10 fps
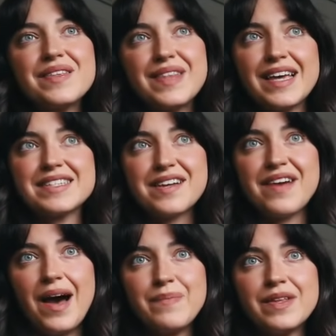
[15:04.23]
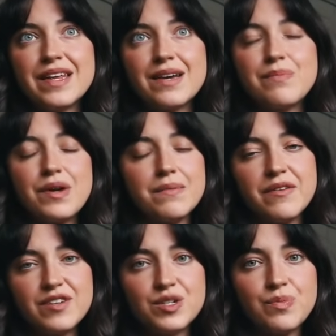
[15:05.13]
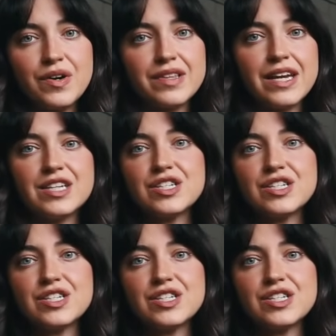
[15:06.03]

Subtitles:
things that have happened that I put on my vision board that I